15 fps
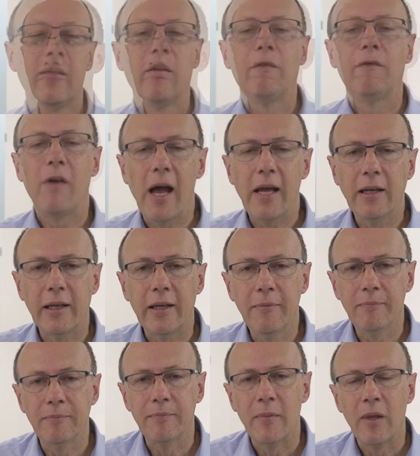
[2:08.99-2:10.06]

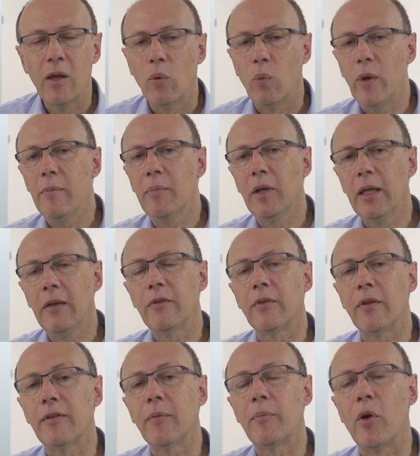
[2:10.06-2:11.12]
Finally, we believe that
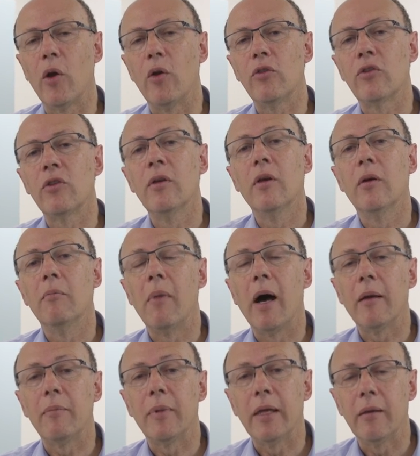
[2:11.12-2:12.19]
this approach
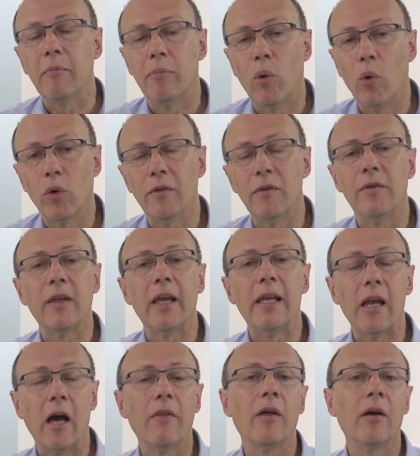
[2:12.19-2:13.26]
might be important
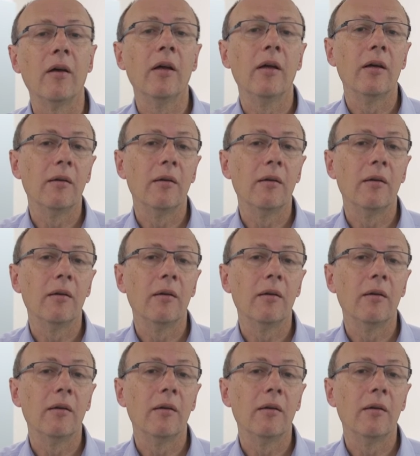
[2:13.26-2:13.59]
in other